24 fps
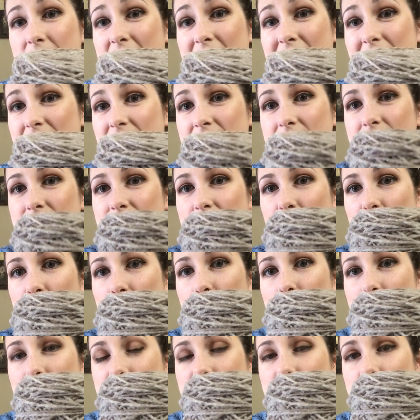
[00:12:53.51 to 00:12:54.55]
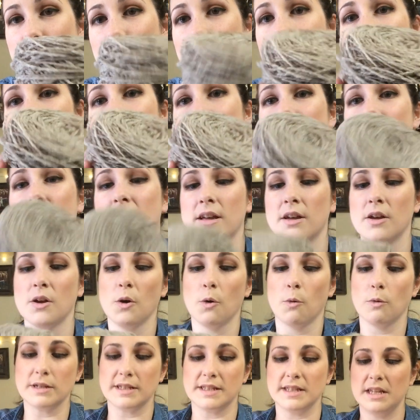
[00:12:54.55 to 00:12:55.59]
and this is so cool. So
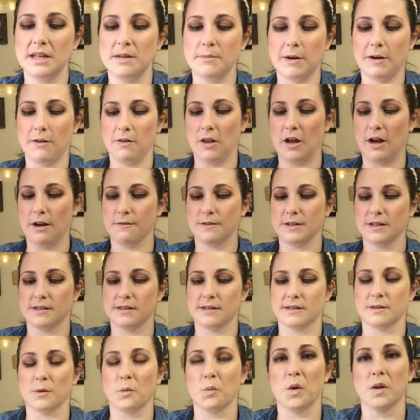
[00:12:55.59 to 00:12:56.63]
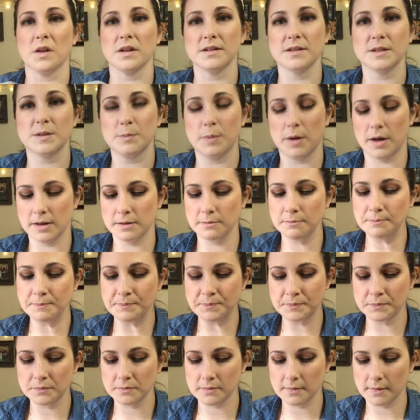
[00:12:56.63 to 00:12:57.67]
what's neat about Loft is it's a woolen spun,
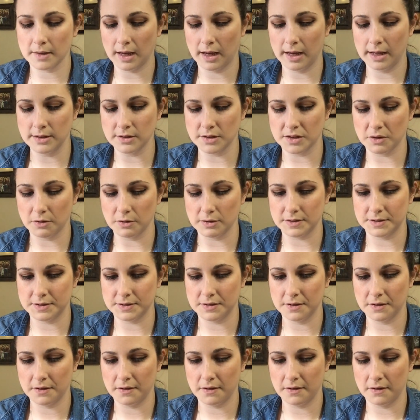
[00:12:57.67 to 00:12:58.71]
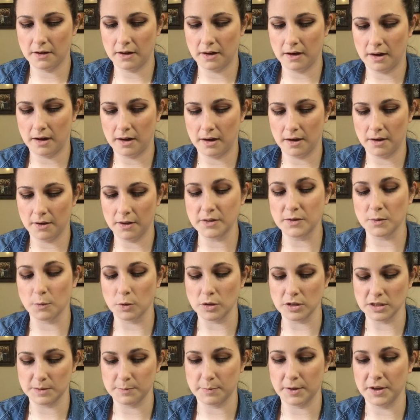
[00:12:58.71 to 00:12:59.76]
and so it's a
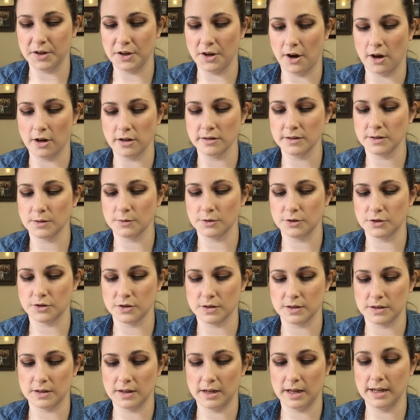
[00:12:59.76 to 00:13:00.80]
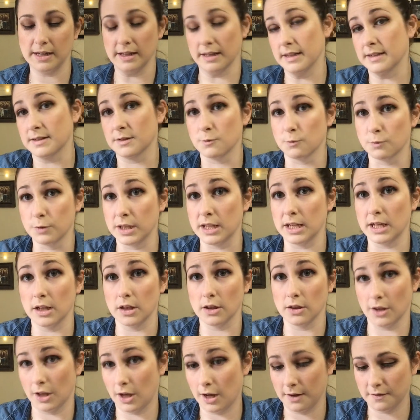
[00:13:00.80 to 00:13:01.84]
woolen spun yarn, so it's just, it is really
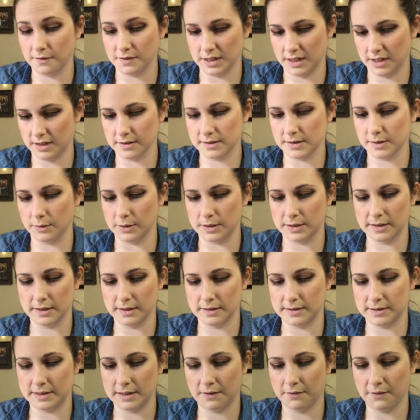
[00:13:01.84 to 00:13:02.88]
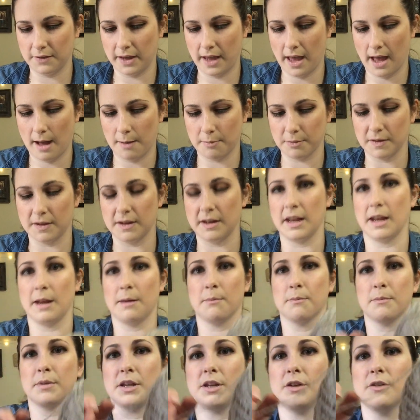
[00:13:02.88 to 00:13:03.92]
lofty, so it's definitely aptly
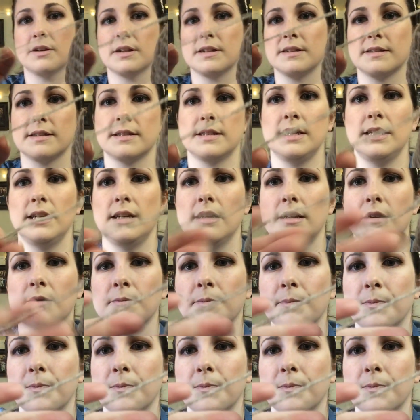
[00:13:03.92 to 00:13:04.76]
named. But you can see